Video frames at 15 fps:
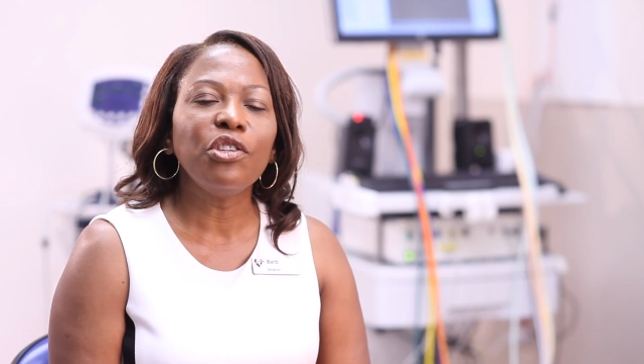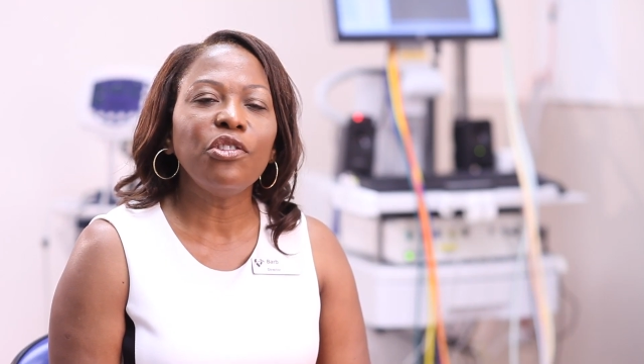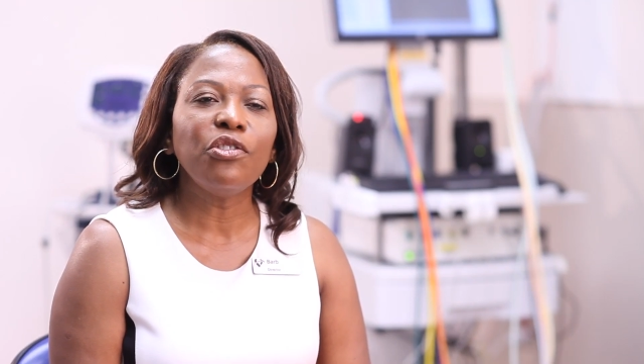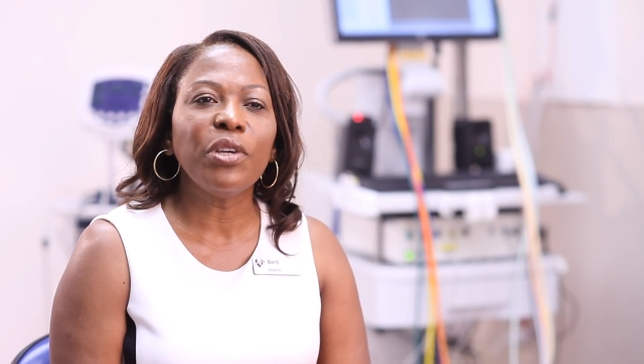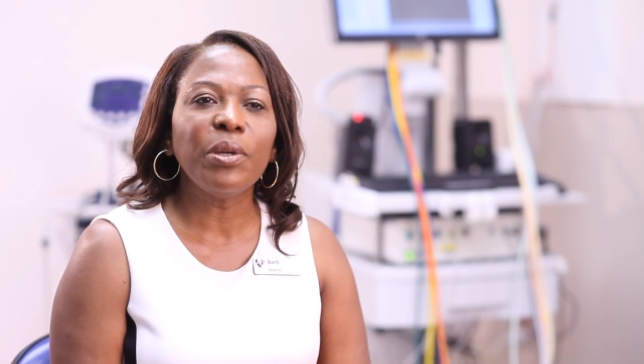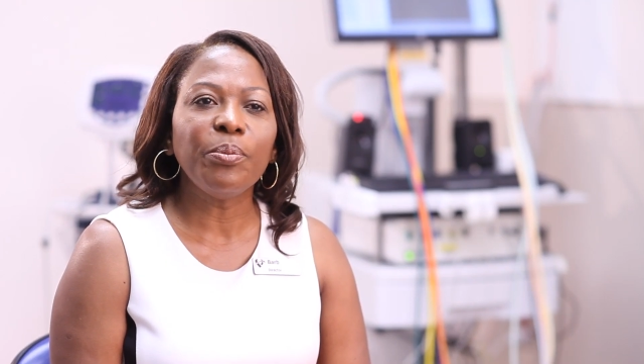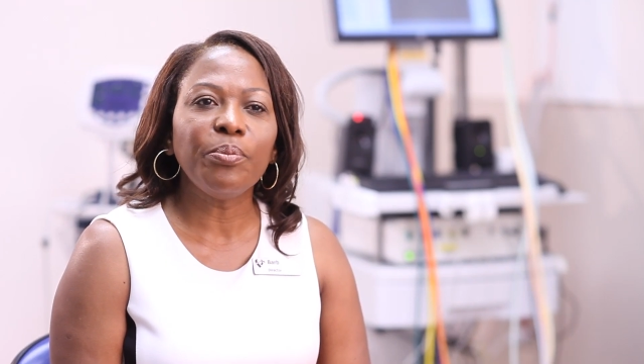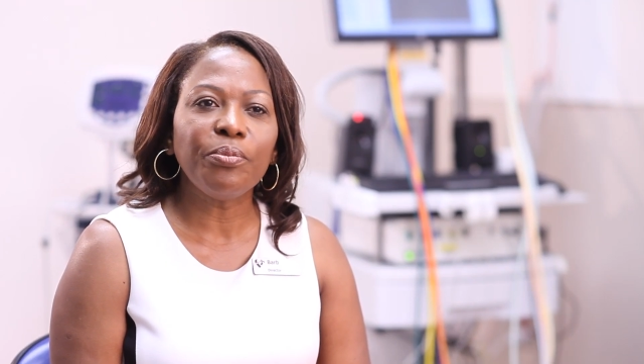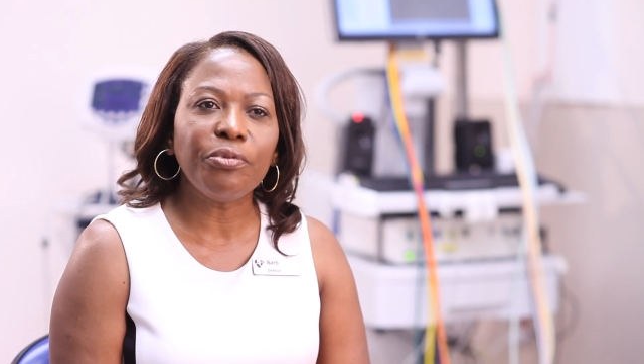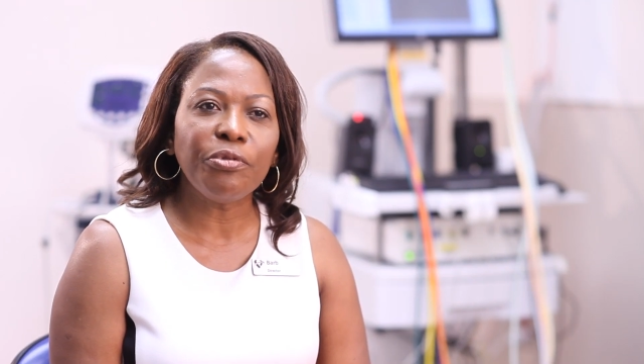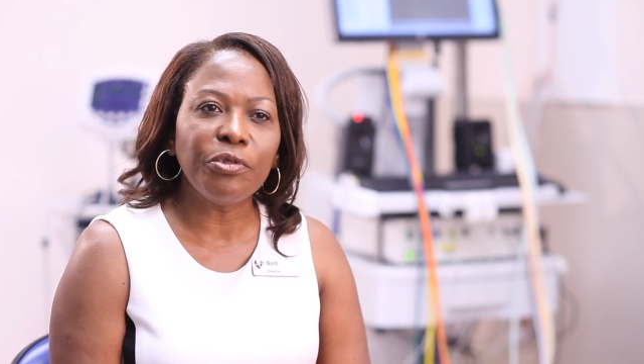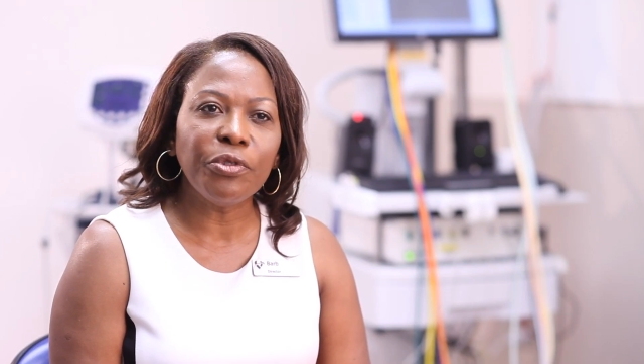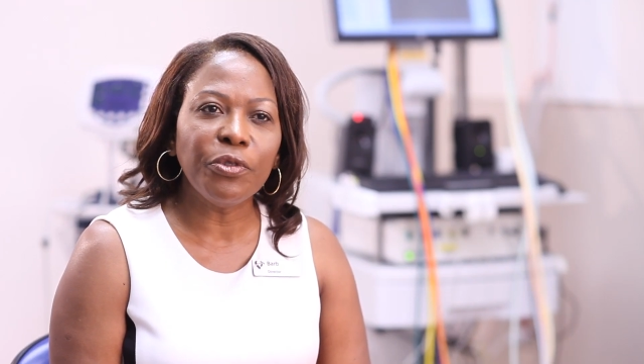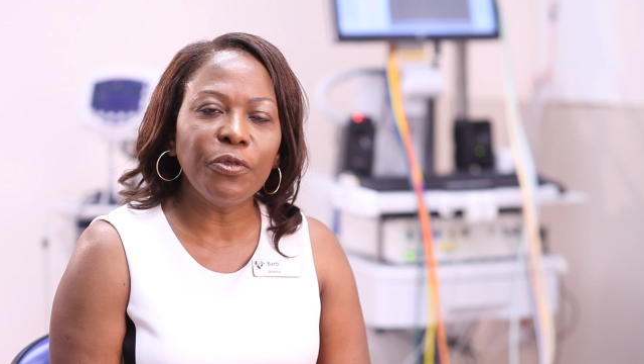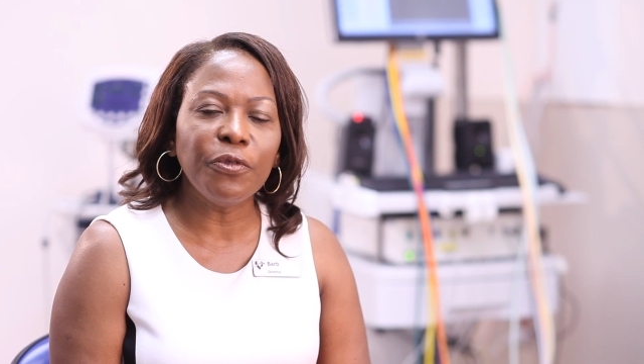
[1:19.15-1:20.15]
to
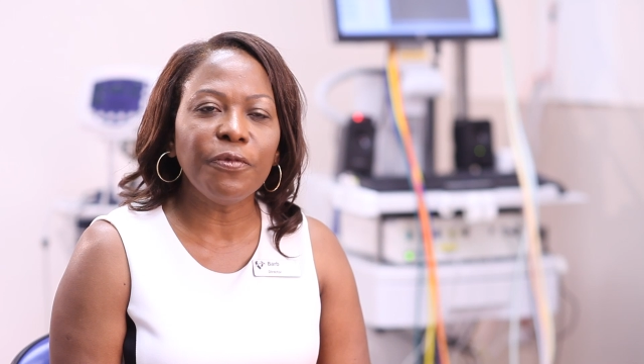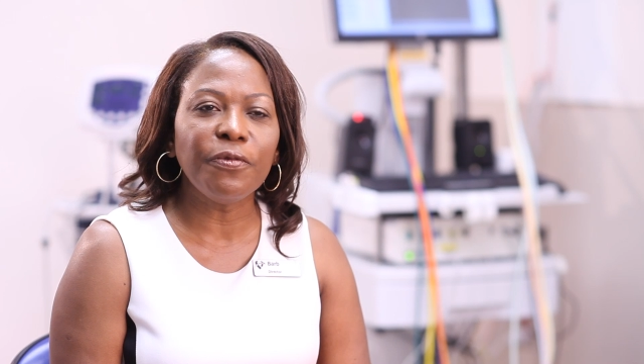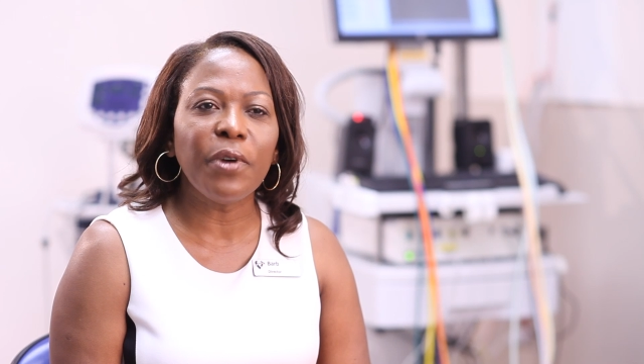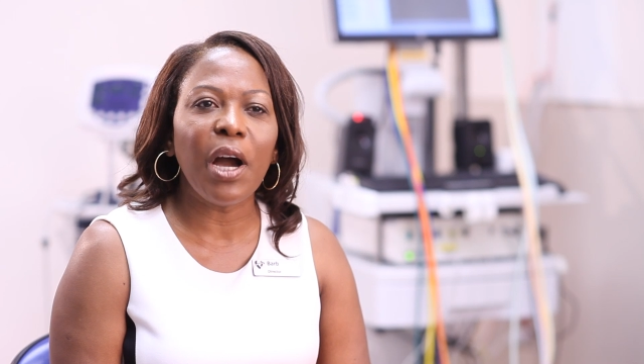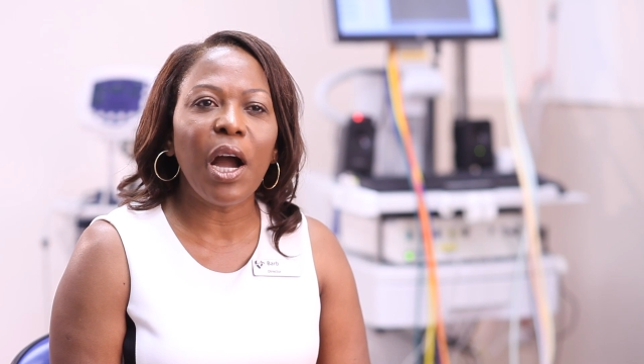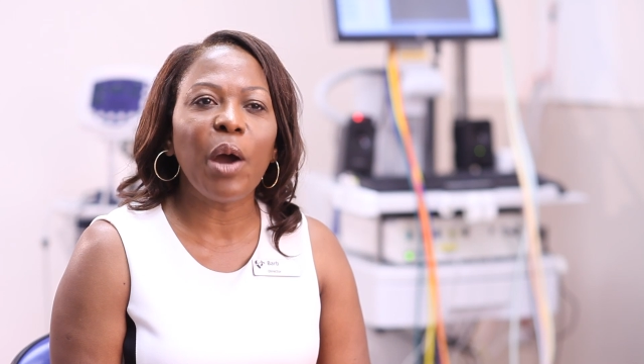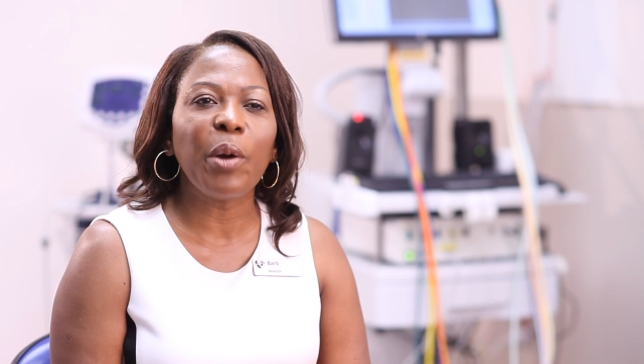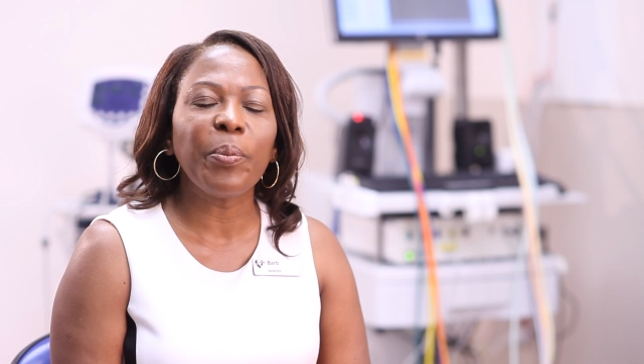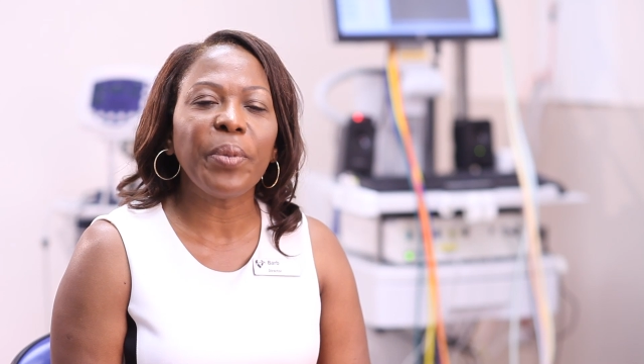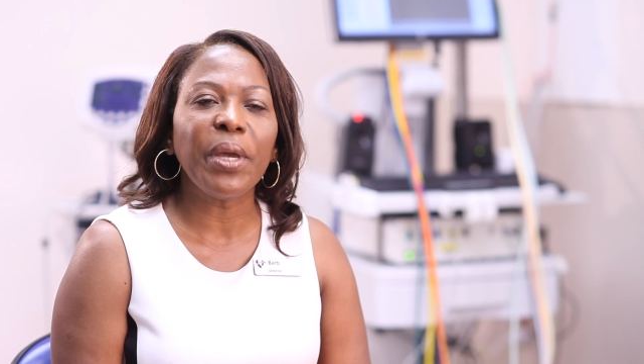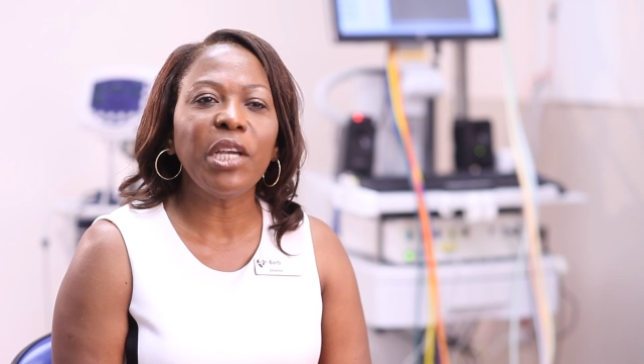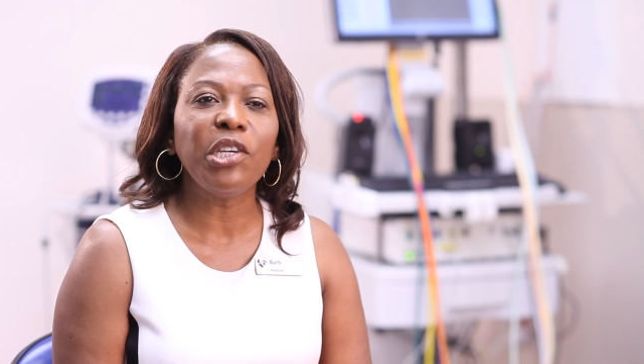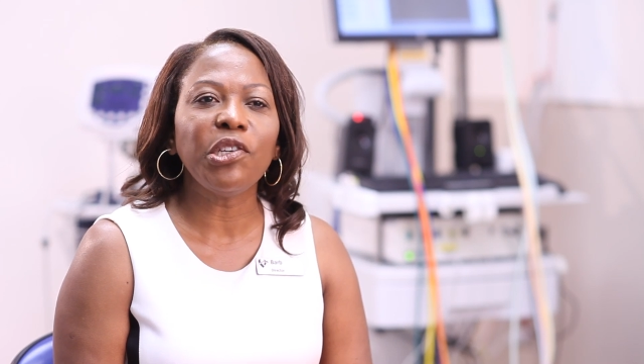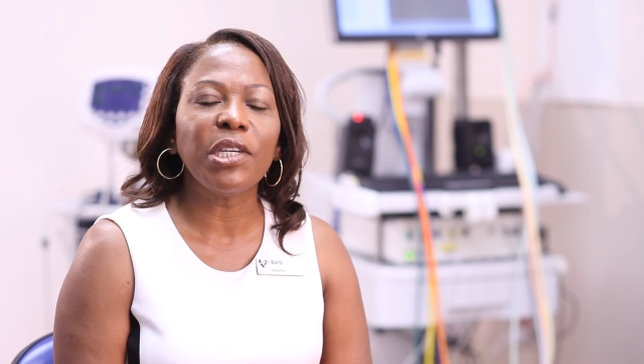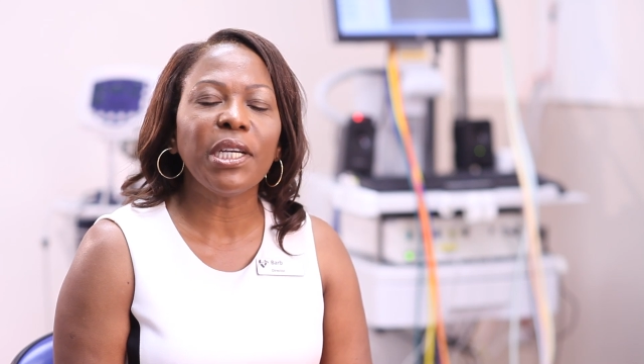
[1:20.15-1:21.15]
improve our
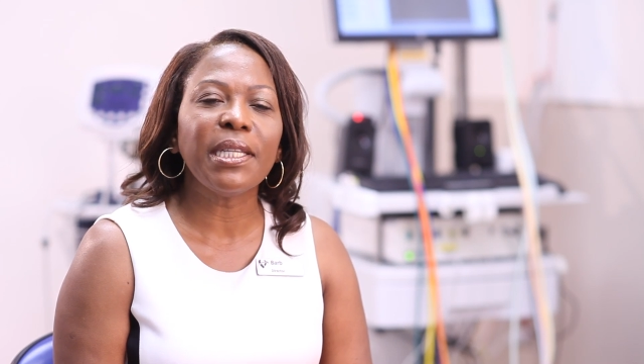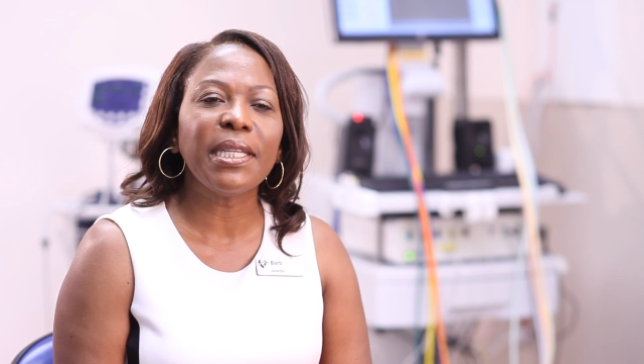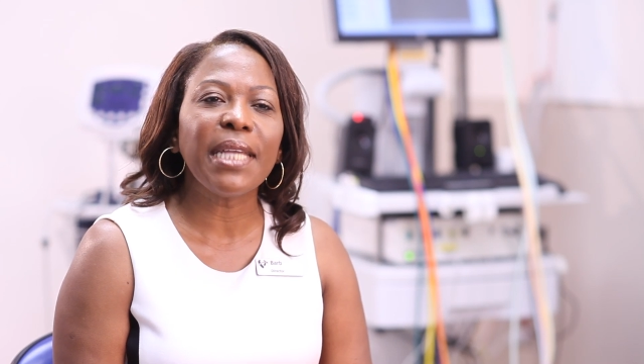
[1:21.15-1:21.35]
patient